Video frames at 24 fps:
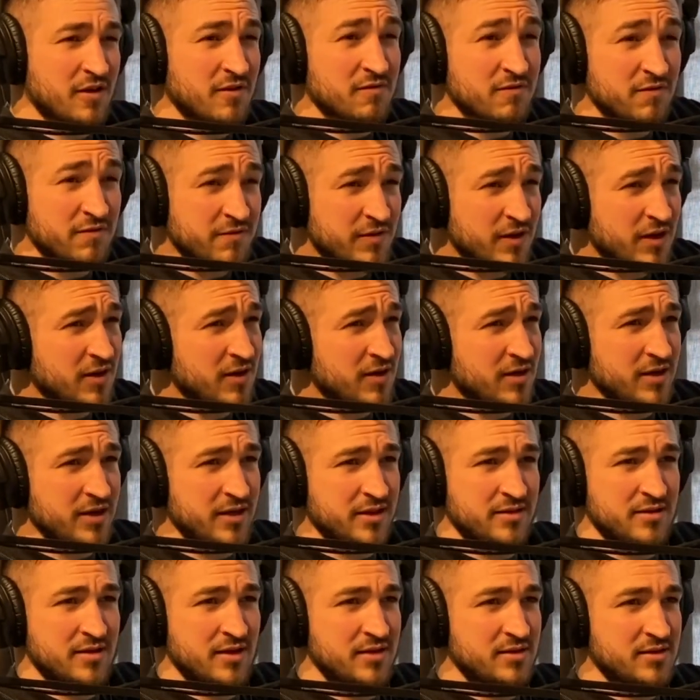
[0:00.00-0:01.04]
very
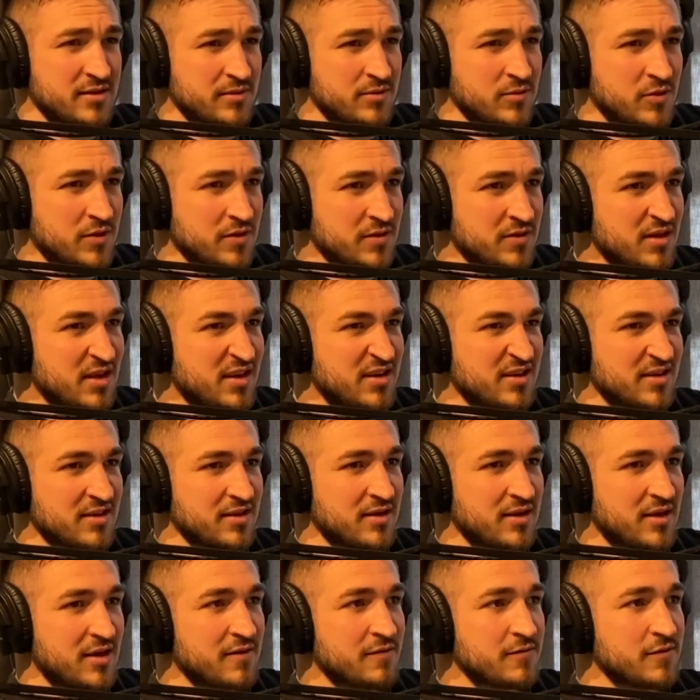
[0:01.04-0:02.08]
authentic, more authentic
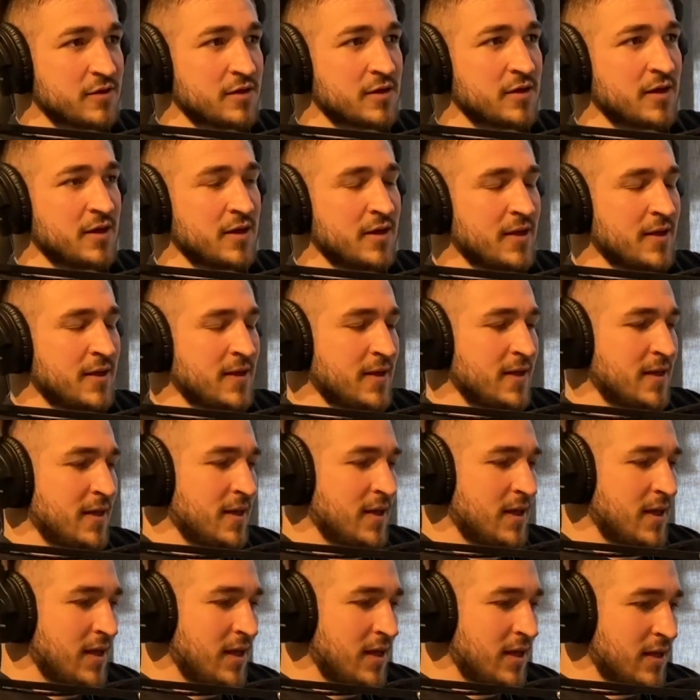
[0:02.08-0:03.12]
than ever.
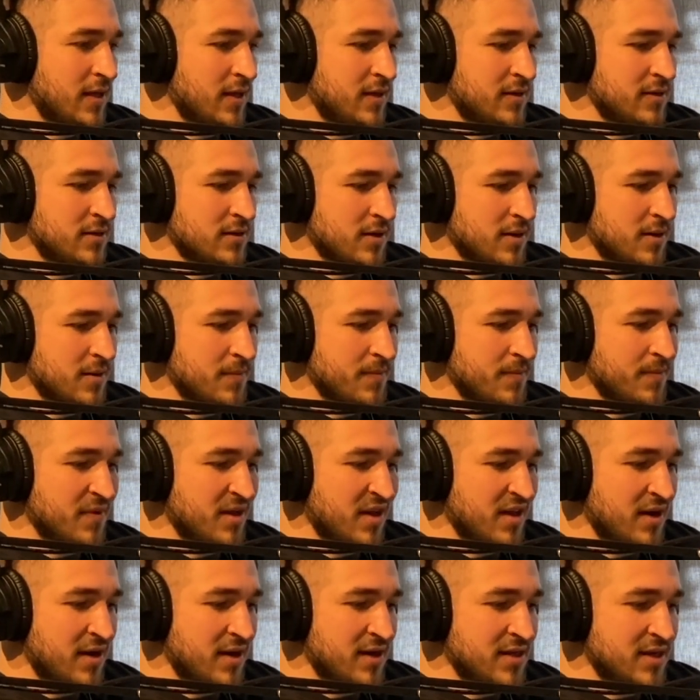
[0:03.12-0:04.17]

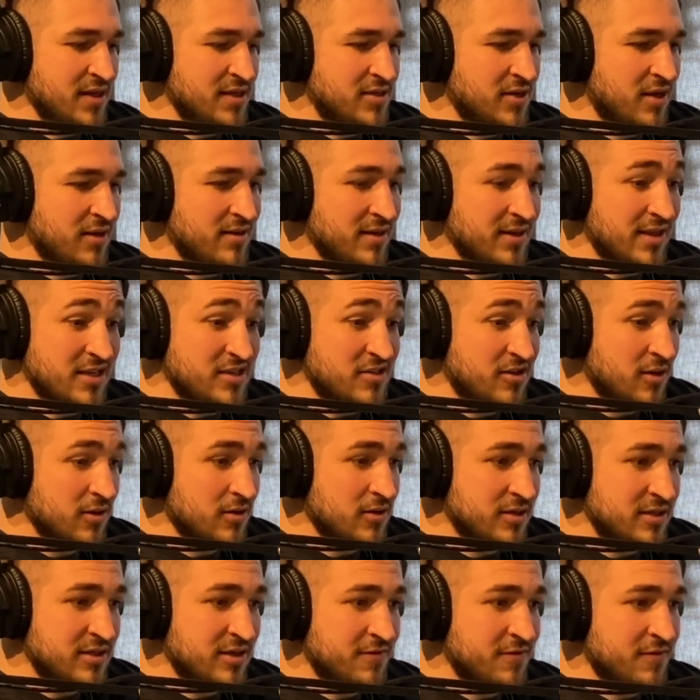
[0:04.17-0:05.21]
So I think that's going to
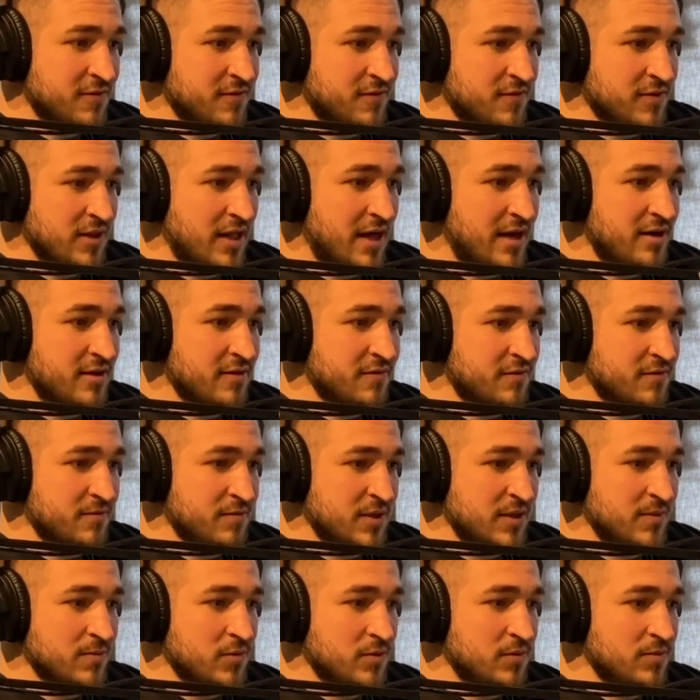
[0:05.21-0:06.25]
look different for a lot of different
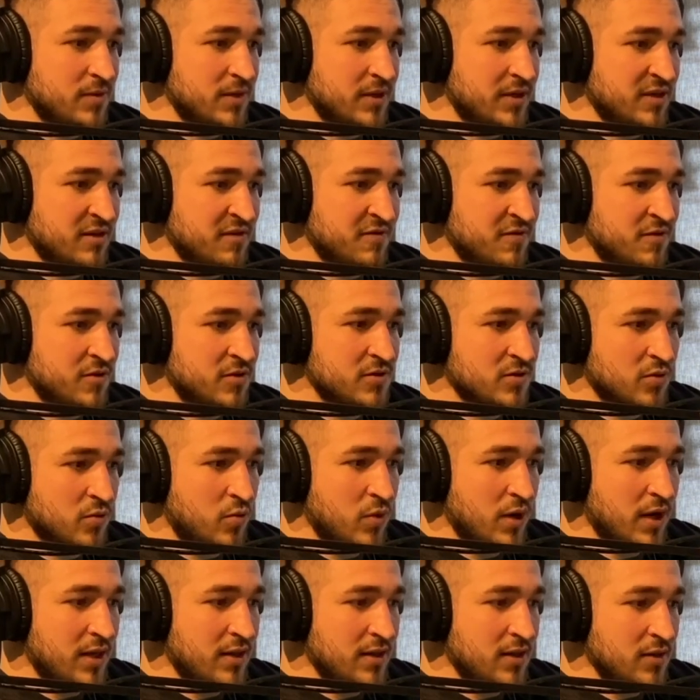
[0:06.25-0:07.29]
people. But if there's a
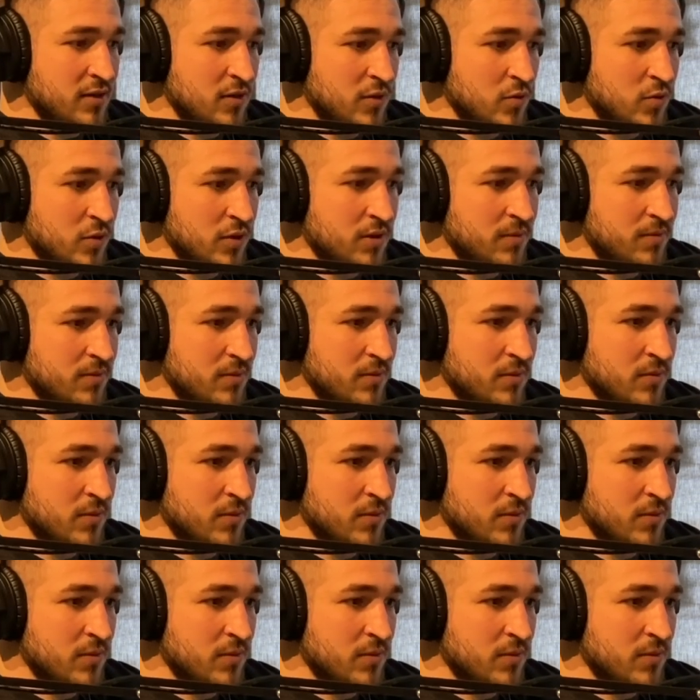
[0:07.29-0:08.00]
way that you can